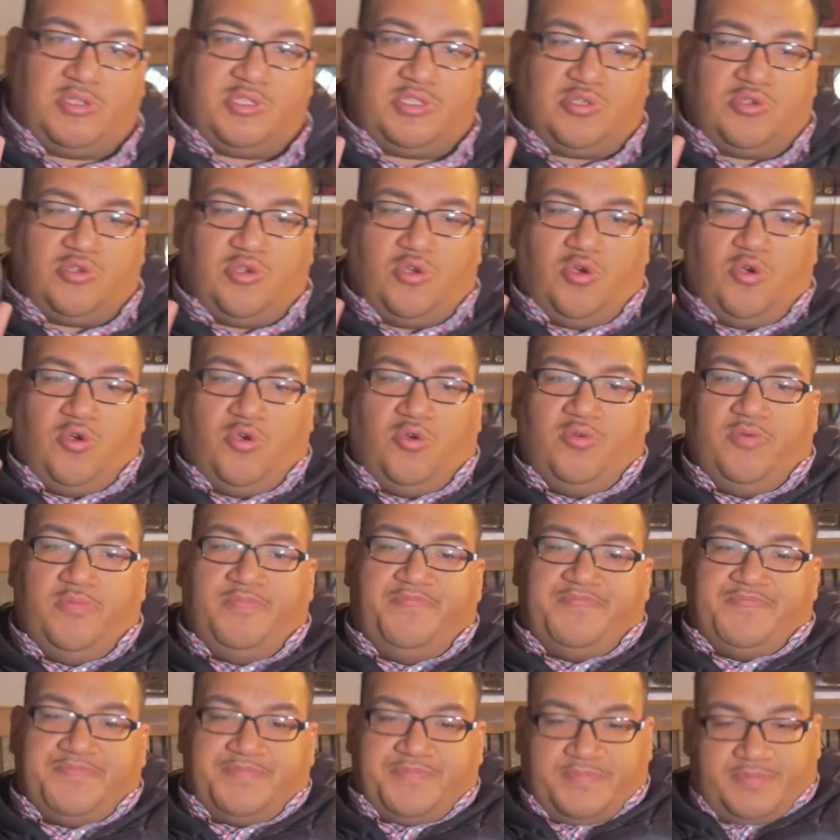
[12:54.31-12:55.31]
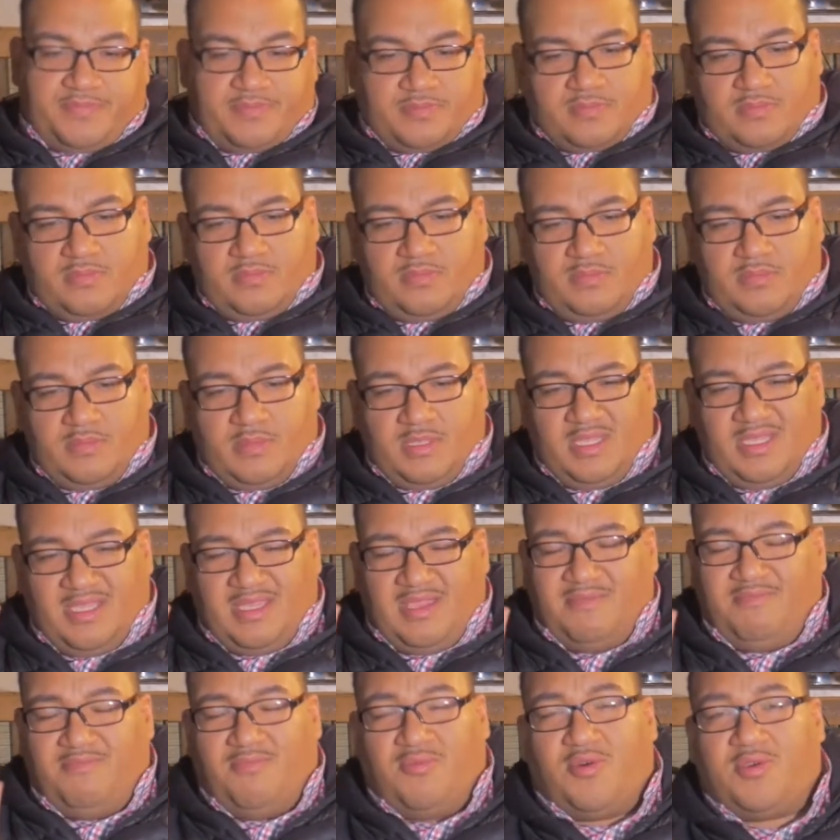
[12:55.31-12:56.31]
to go
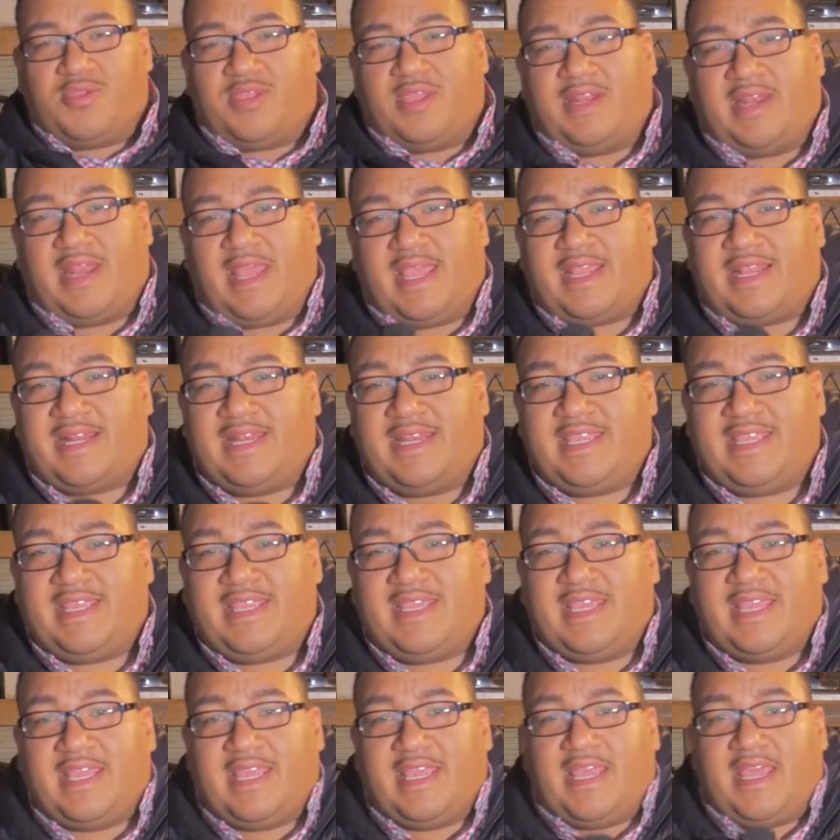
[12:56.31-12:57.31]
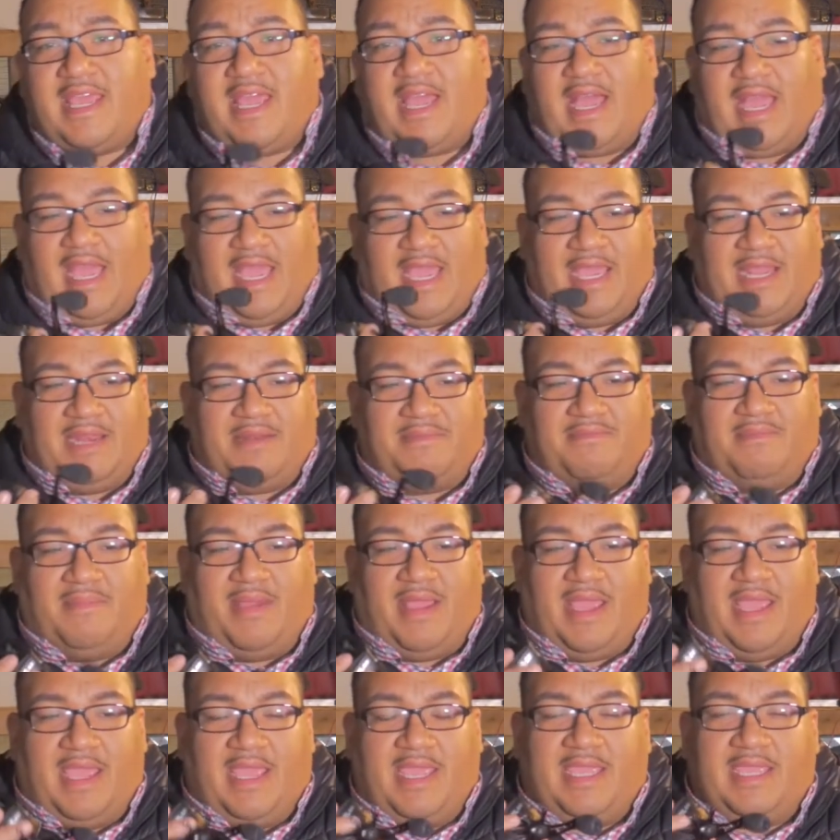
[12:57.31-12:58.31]
more than likely on
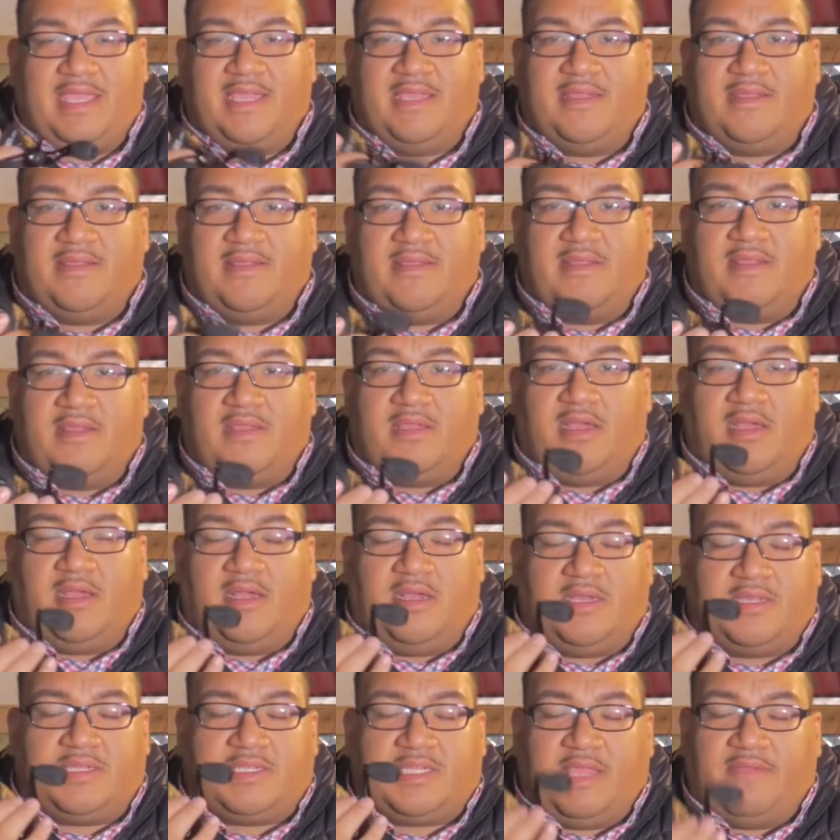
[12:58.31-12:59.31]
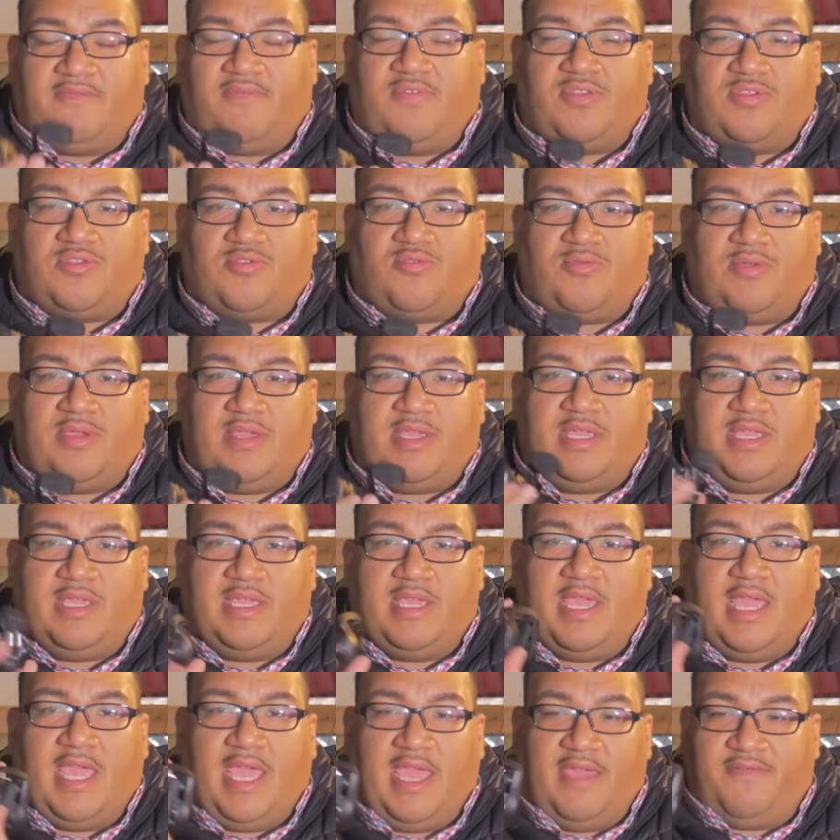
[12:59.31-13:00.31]
my 7.3
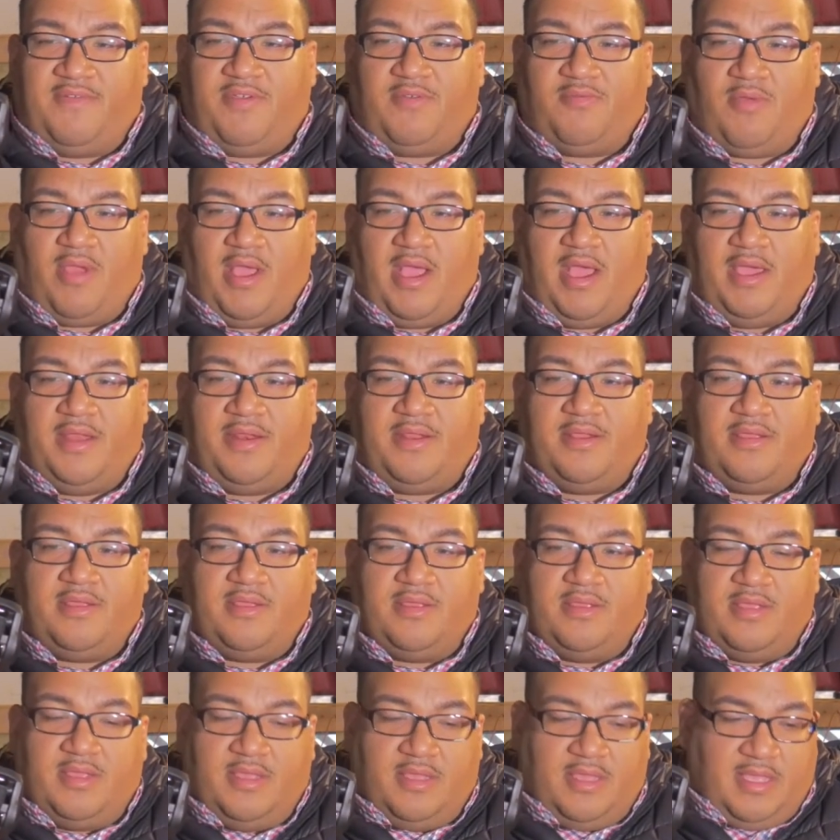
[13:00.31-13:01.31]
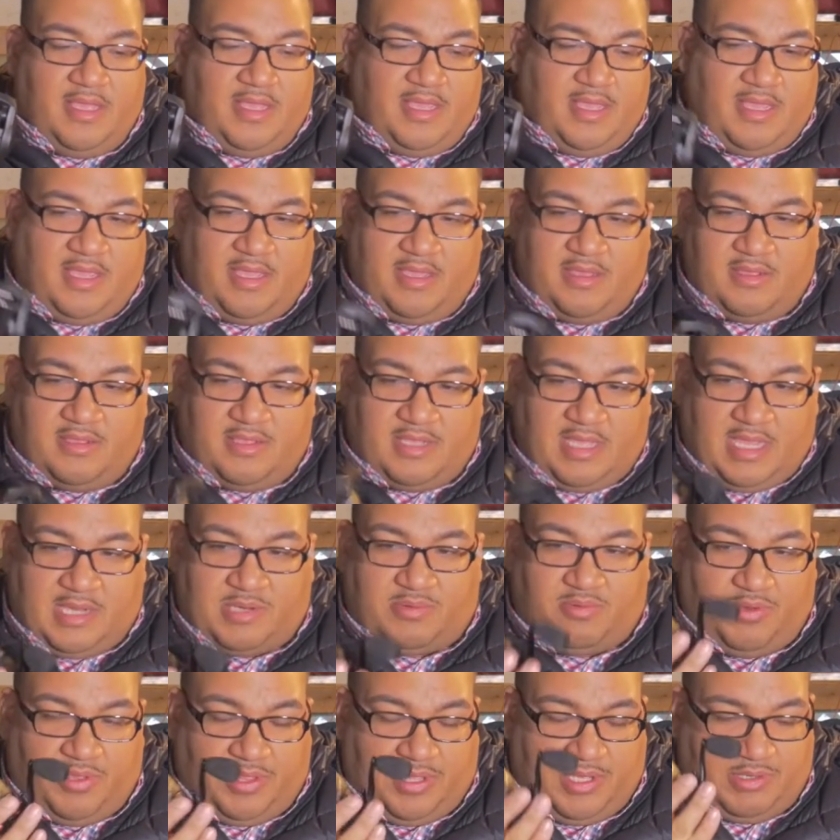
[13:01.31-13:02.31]
heavy rod. That's
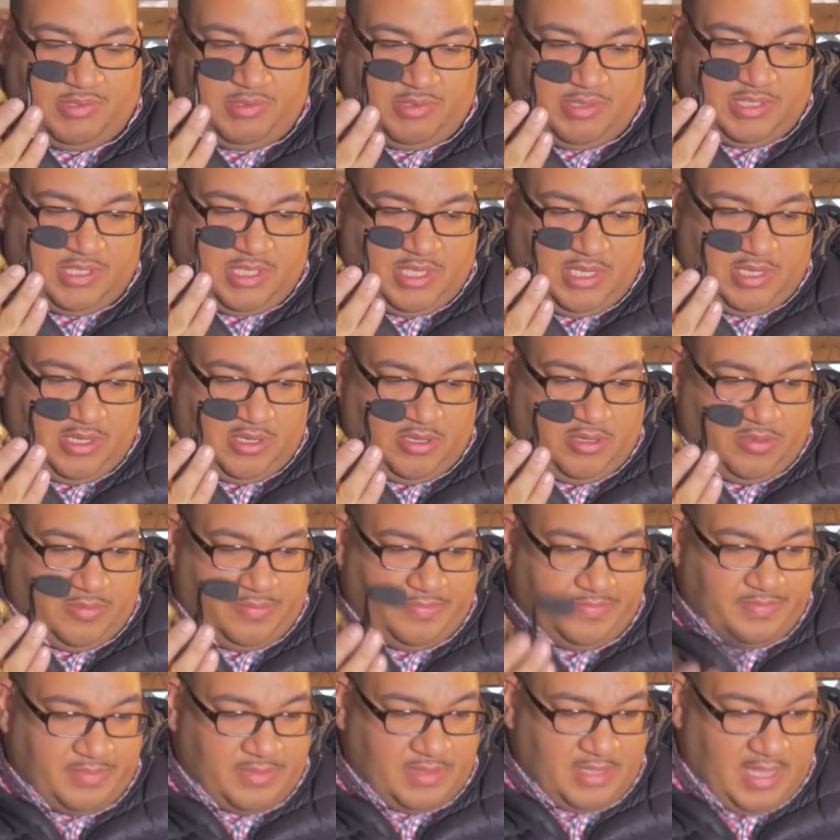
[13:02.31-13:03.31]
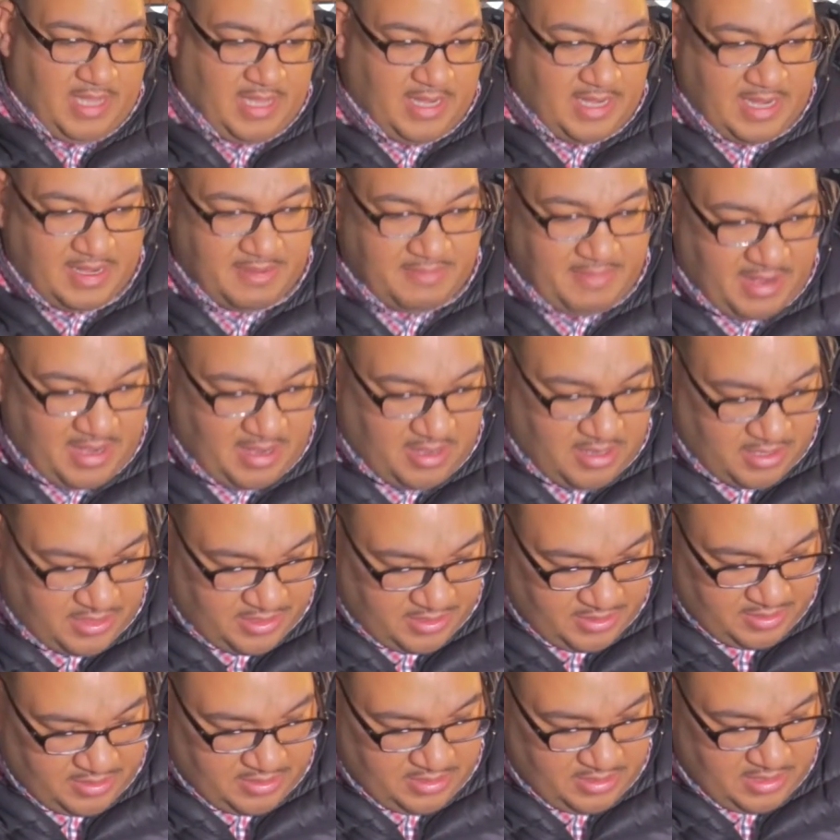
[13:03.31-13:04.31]
where this one's going to go. And then my
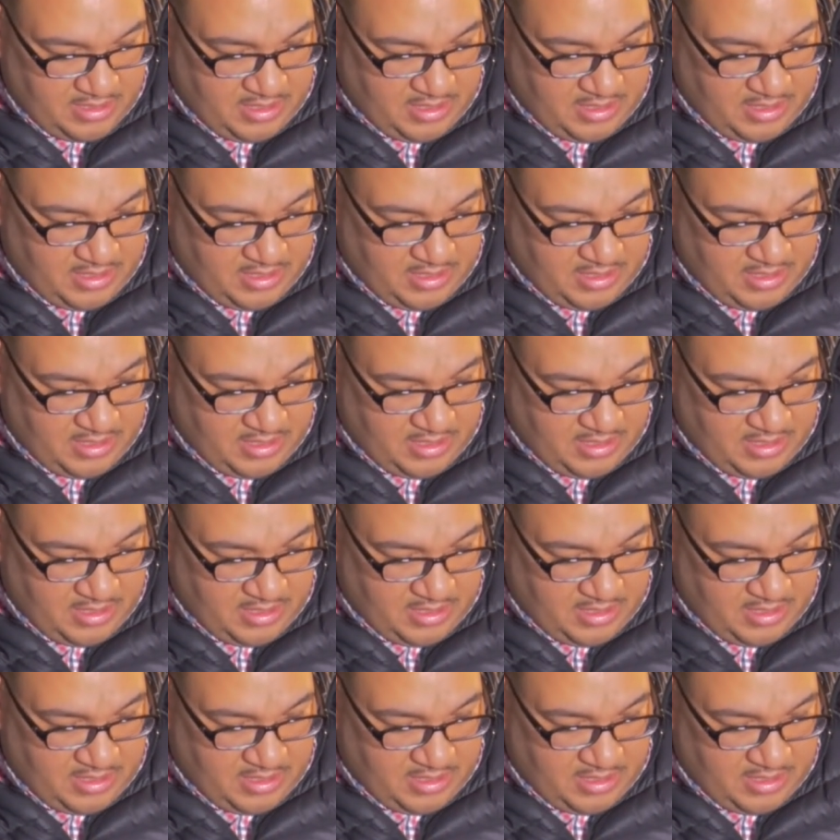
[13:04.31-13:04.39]
other